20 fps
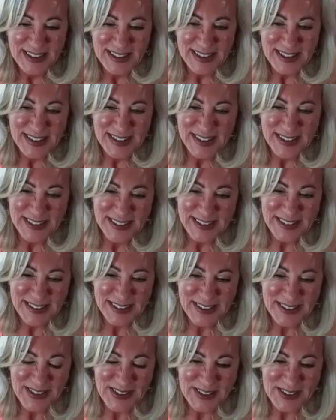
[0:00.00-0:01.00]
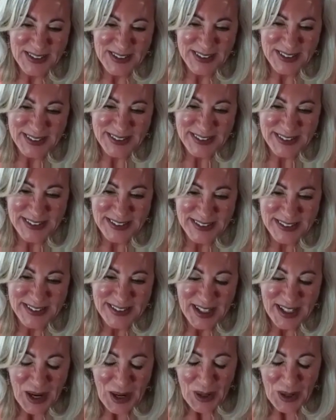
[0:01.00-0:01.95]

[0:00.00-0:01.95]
Yeah. Oh, goodness.